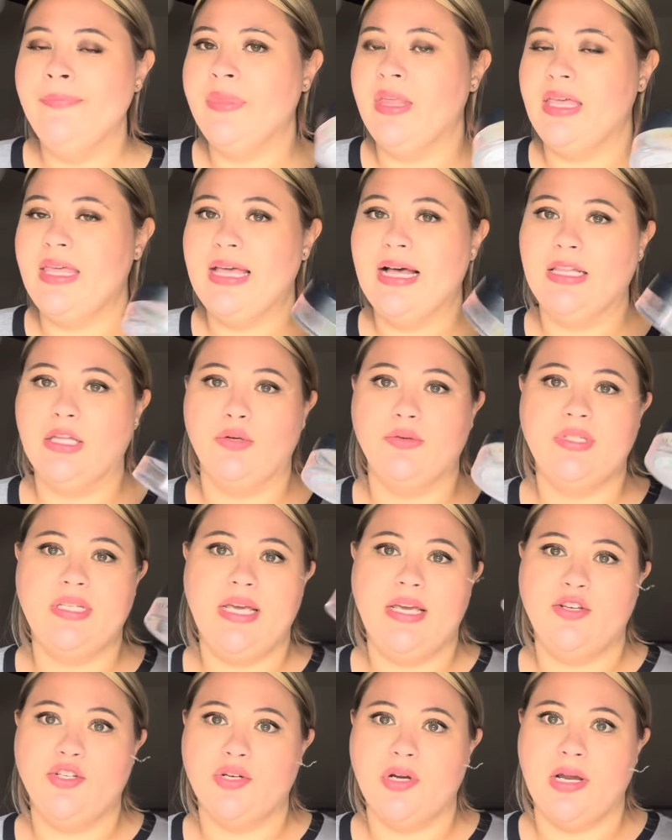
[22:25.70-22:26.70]
yellow
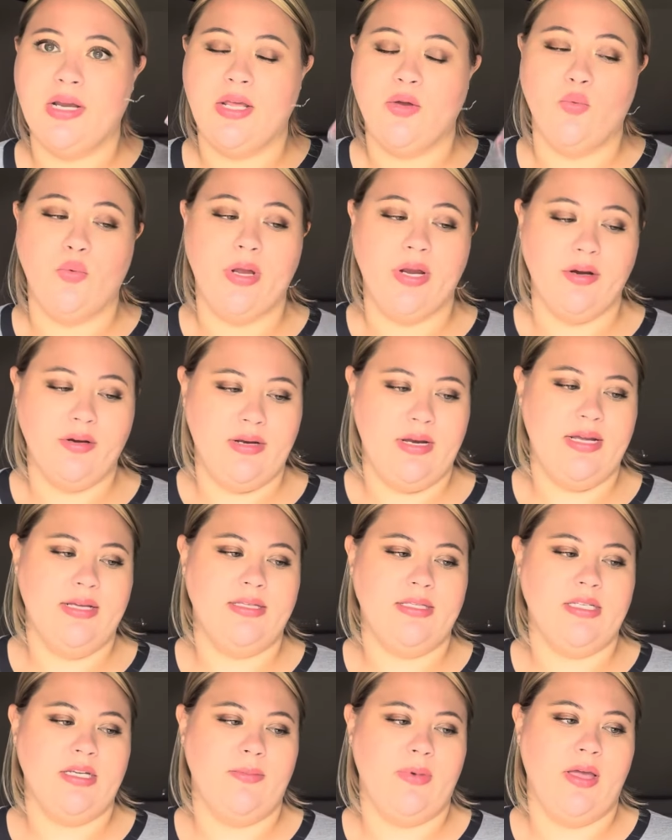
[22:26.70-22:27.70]
tint or any
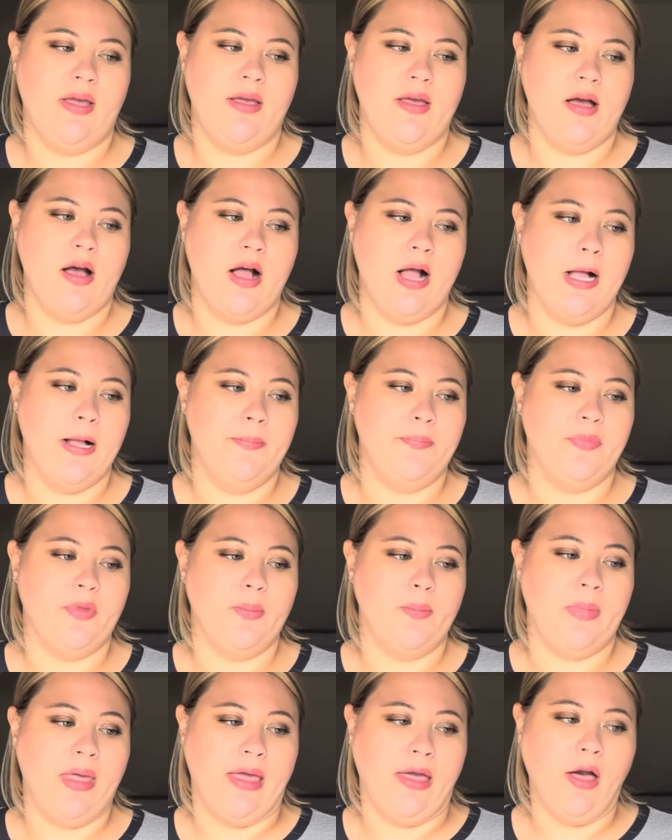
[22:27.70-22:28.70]
weirdness to my um,
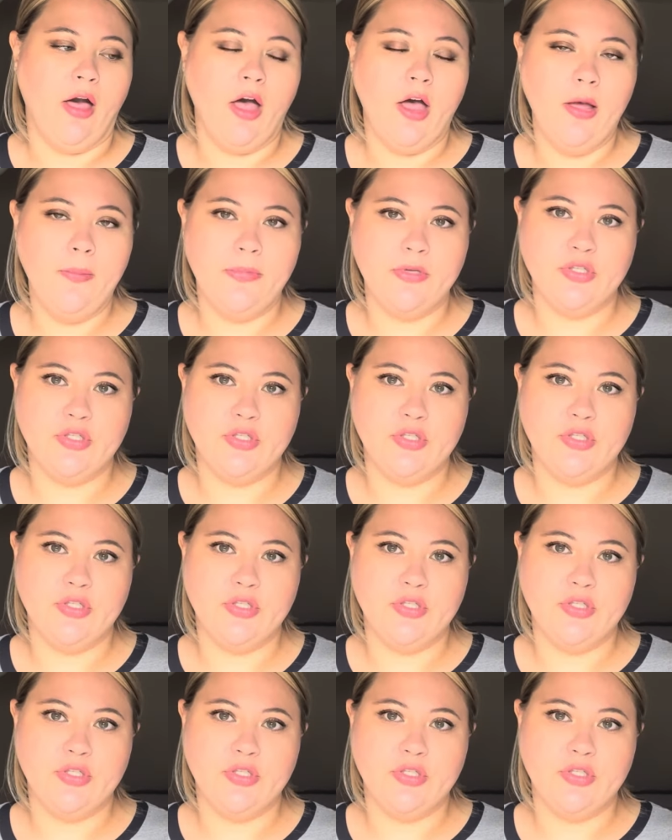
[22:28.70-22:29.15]
makeup.